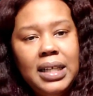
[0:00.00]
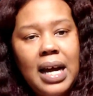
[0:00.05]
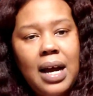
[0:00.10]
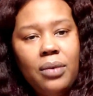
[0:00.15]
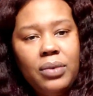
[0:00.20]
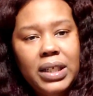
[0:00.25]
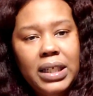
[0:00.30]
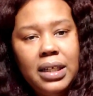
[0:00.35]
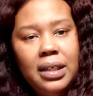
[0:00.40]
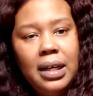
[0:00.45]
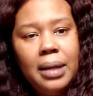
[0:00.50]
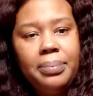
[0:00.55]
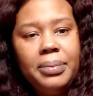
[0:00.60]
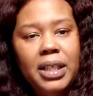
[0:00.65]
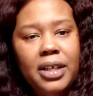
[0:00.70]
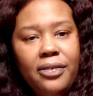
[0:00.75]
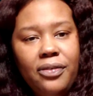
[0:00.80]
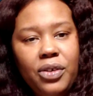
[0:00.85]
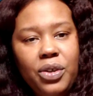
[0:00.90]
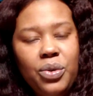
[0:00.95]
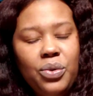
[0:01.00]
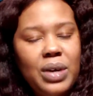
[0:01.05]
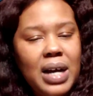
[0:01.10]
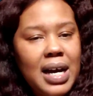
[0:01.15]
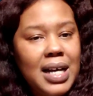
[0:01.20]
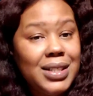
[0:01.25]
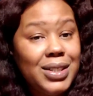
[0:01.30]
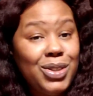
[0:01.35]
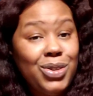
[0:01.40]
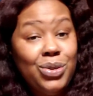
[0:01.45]
I'll get it up there for you
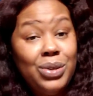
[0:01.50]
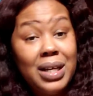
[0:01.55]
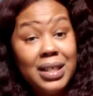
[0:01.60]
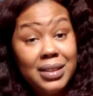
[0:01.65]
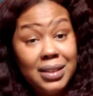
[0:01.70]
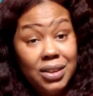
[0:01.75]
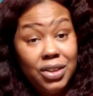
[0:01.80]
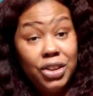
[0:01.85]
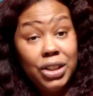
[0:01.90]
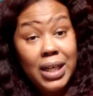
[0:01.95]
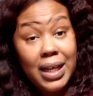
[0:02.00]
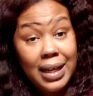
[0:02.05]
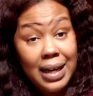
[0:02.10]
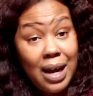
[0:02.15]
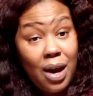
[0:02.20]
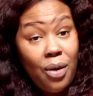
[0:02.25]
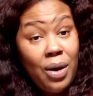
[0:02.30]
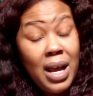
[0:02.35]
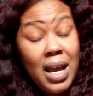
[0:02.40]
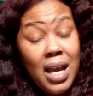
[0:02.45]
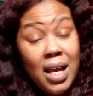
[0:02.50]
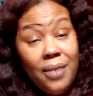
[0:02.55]
guys, and you guys can check it out.